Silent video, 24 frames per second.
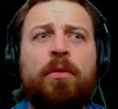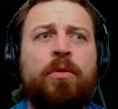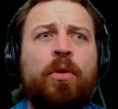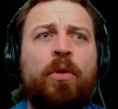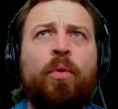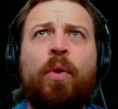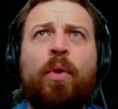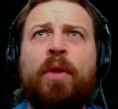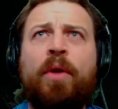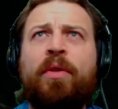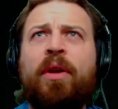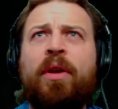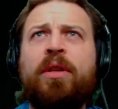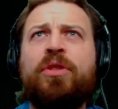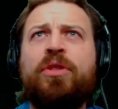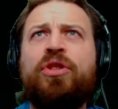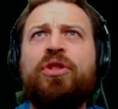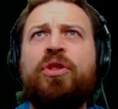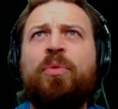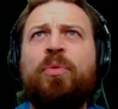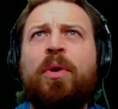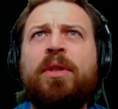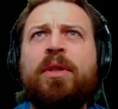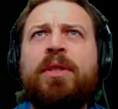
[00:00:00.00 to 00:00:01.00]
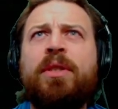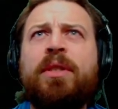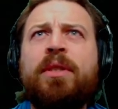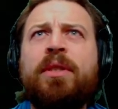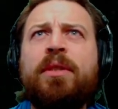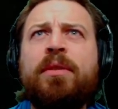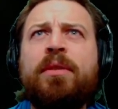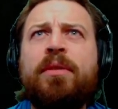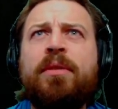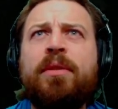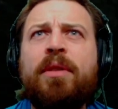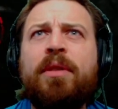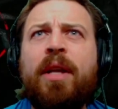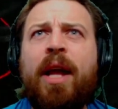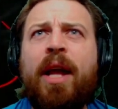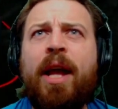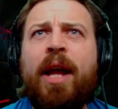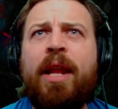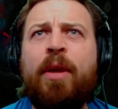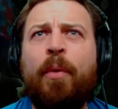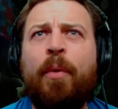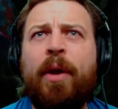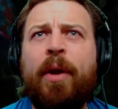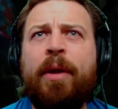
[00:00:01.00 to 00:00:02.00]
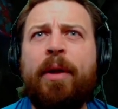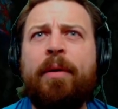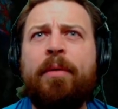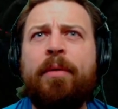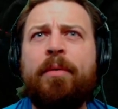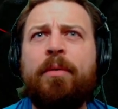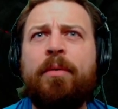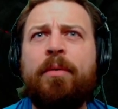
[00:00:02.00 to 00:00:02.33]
Oh, I thought she was. Anyway.